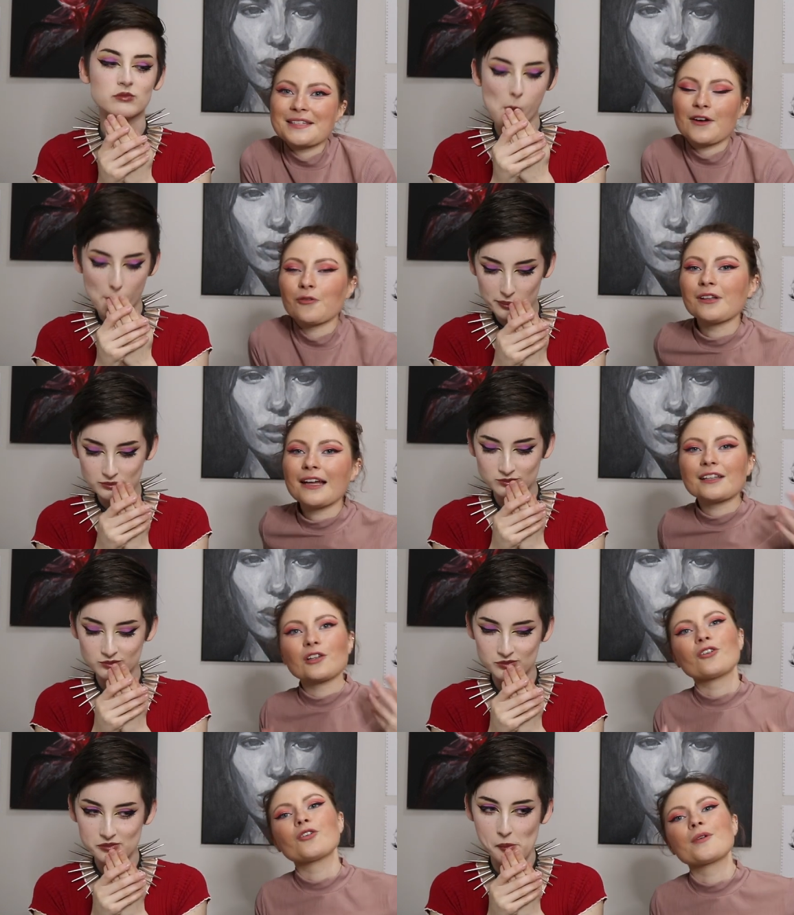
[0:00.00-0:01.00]
Speaker 1: They're all like
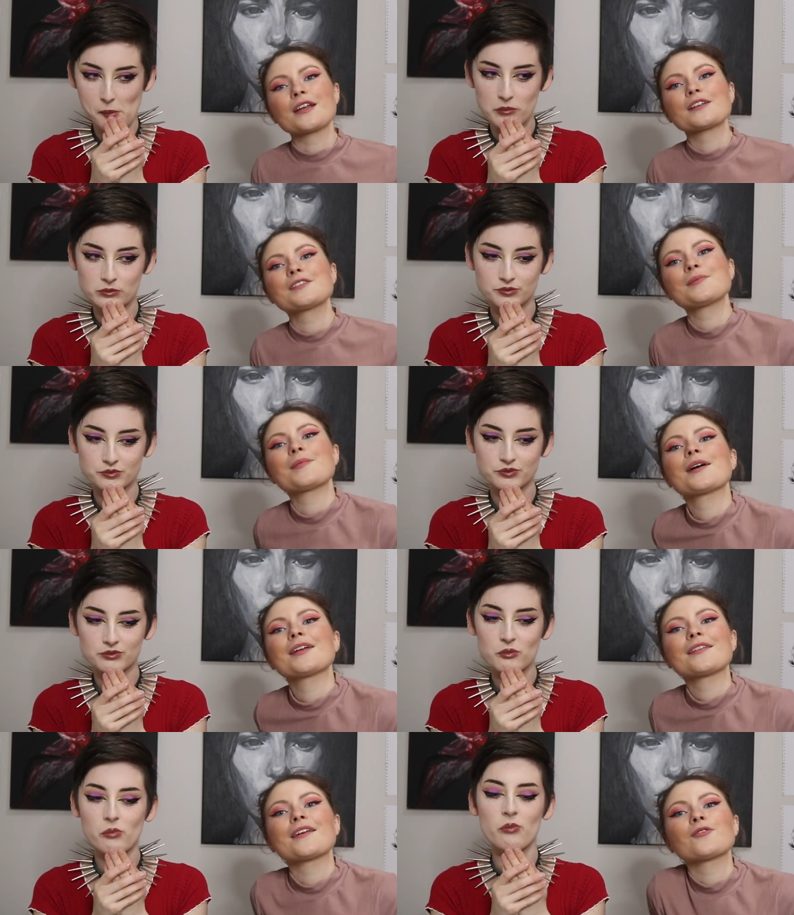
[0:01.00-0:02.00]
longer wigs,
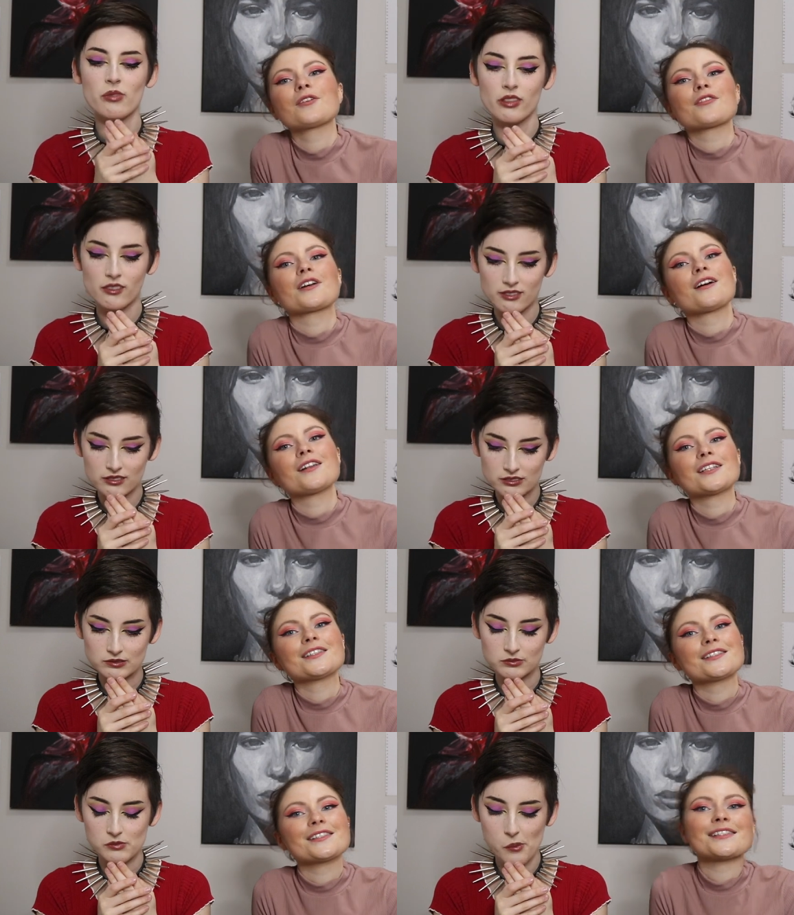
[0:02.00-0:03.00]
but they're all different
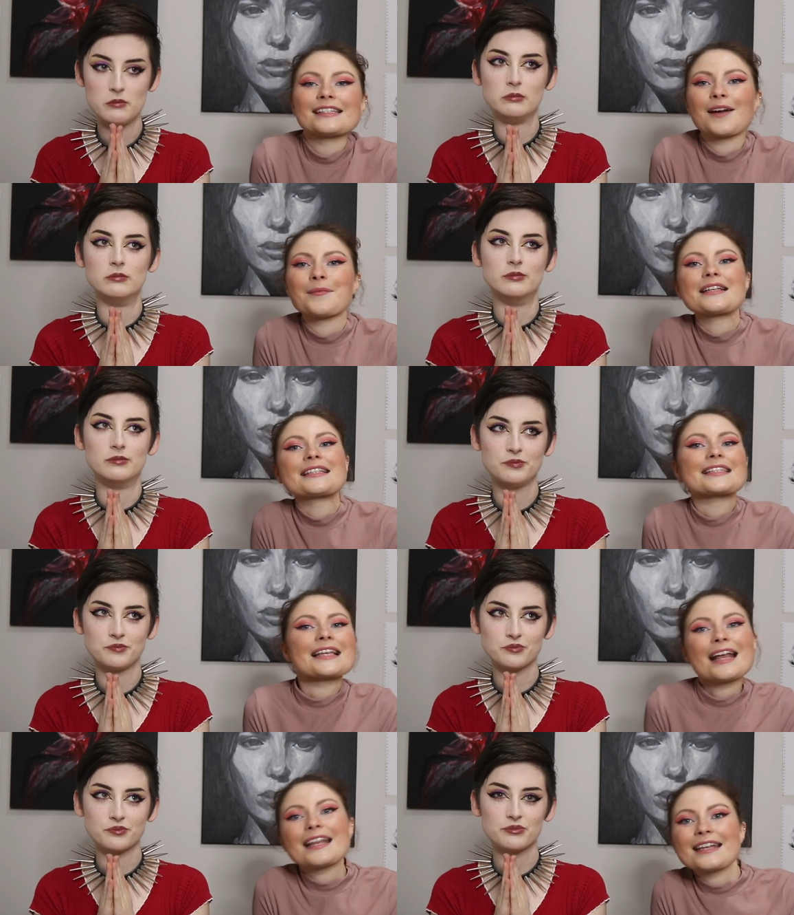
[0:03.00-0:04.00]
colours. Yeah, I'm
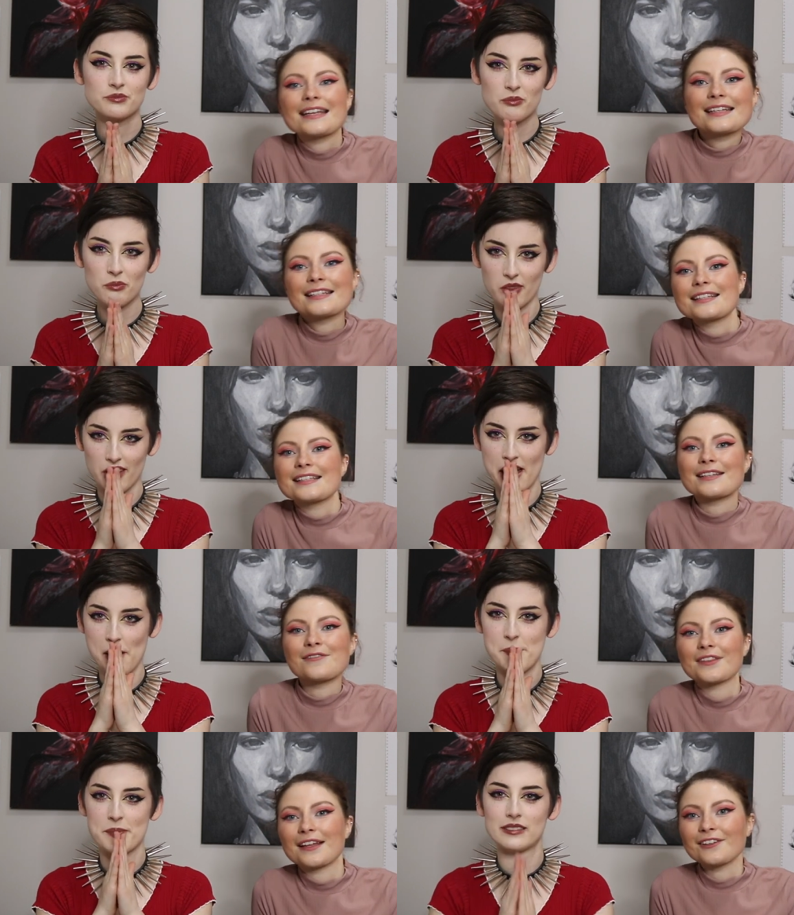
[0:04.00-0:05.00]
excited to see
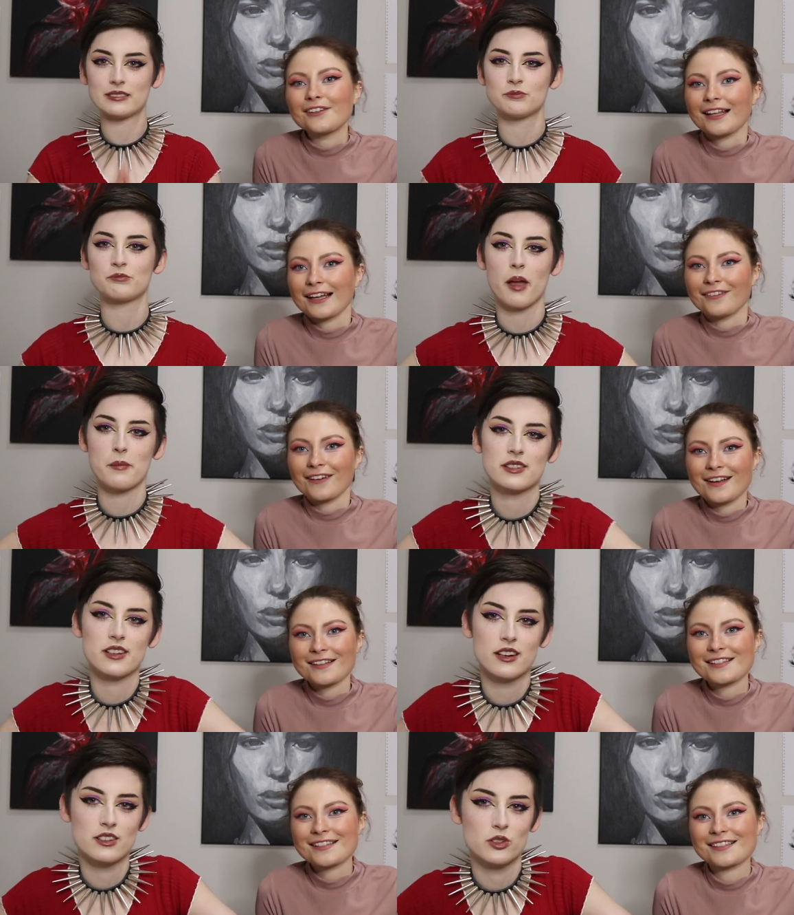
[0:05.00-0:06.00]
what they look like.
Speaker 2: I'm
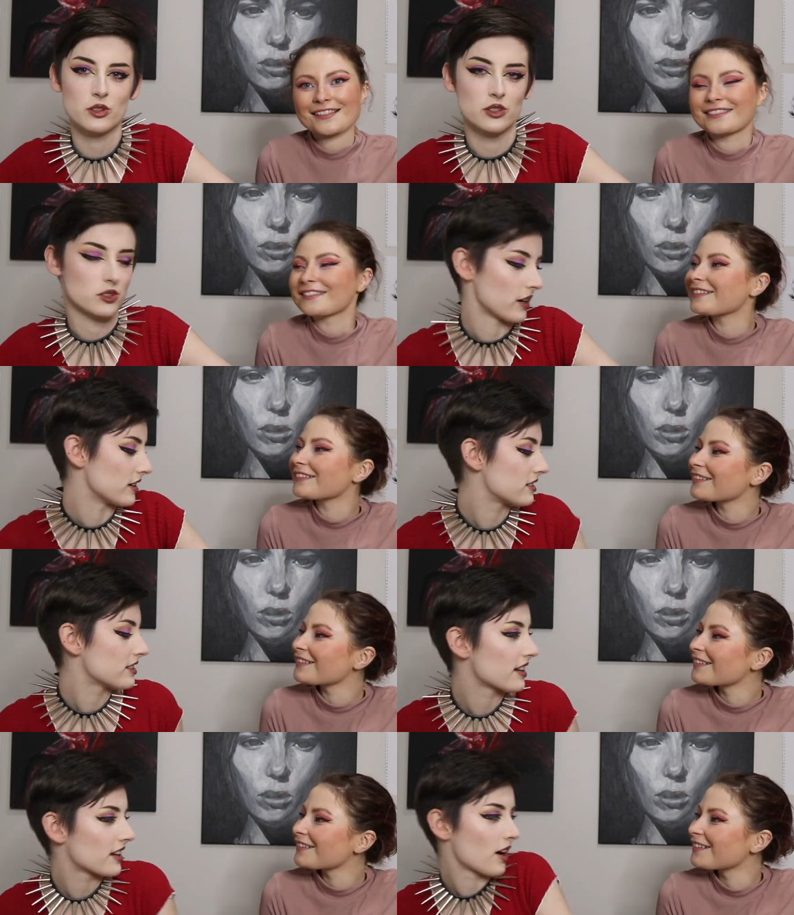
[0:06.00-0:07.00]
excited too, sorry, just like